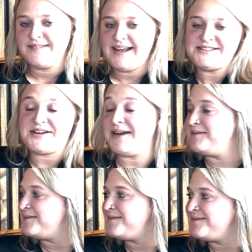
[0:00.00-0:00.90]
that's okay.
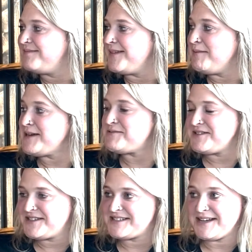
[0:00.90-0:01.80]
It makes me
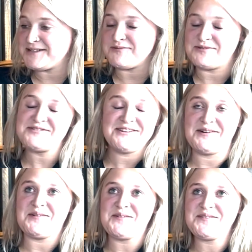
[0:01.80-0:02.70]
successful,
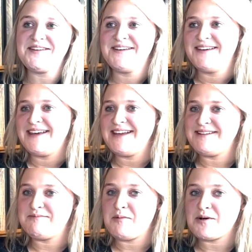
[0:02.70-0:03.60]
so
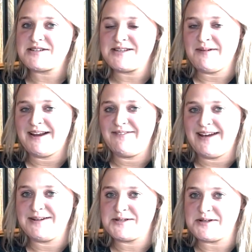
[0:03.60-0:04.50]
it works to my
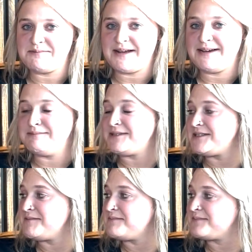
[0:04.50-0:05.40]
advantage sometimes.